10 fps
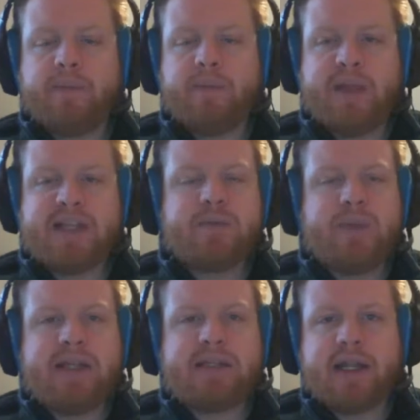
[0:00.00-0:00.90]
this
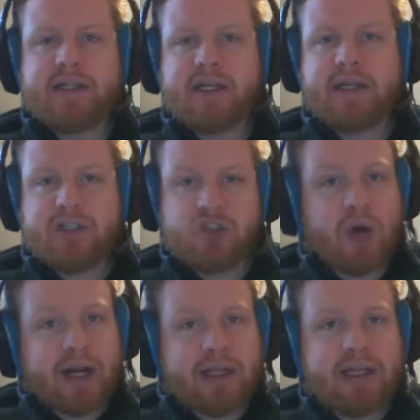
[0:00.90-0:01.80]
means that it's
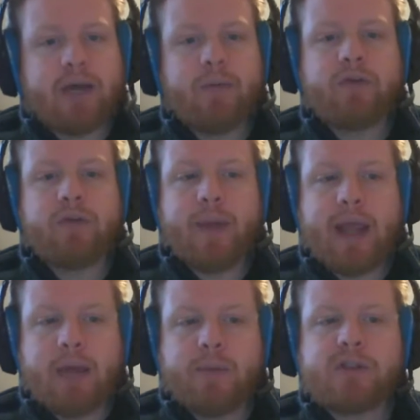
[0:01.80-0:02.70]
directly coming from
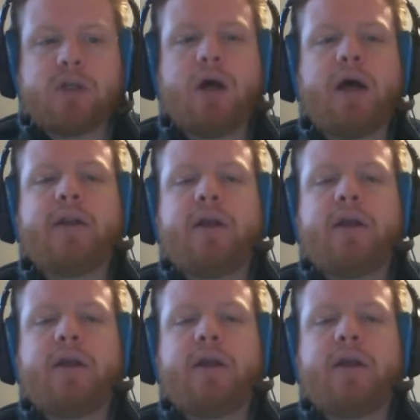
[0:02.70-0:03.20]
Amazon,